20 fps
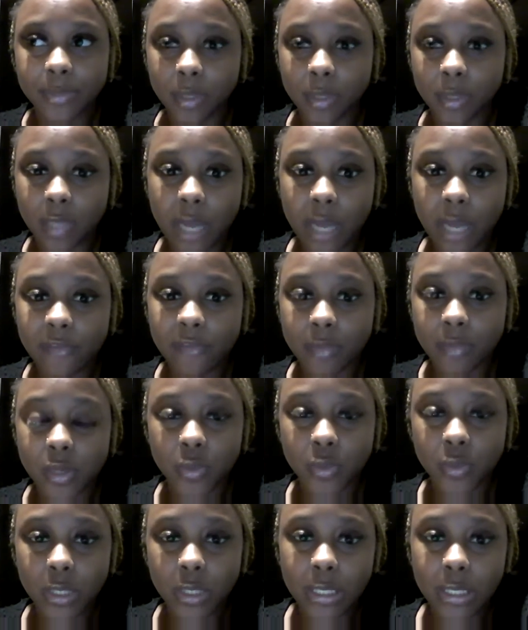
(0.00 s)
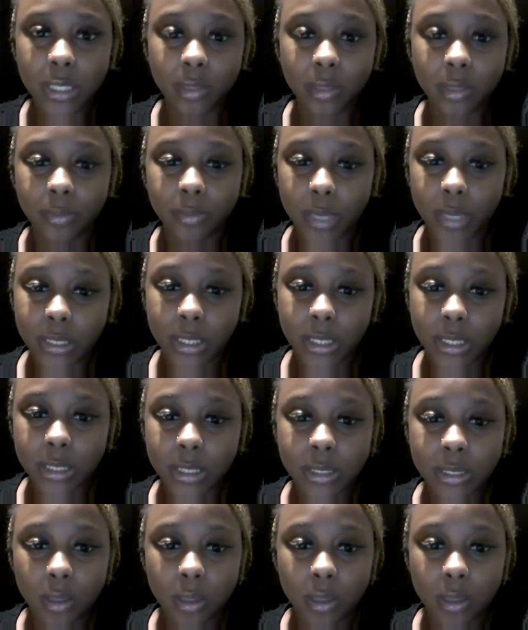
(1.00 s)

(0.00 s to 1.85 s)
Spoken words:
but they're not familiar with the selling process.